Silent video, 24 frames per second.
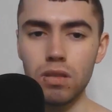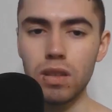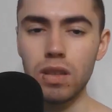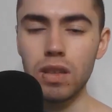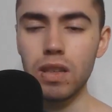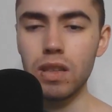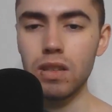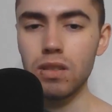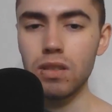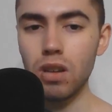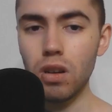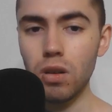
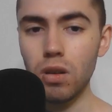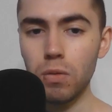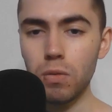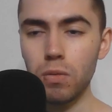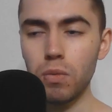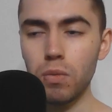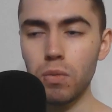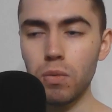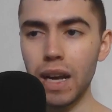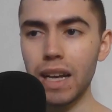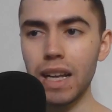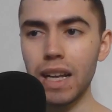So,
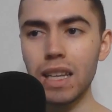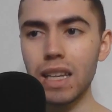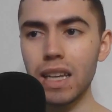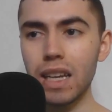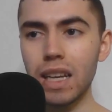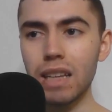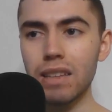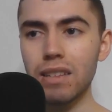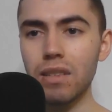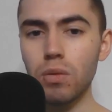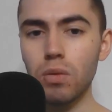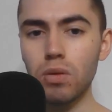again, like I
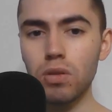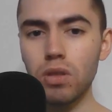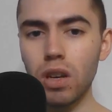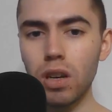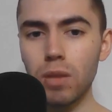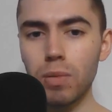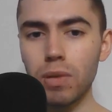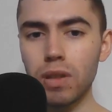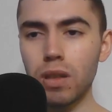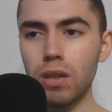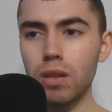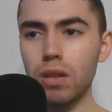said, we'll talk
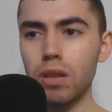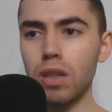about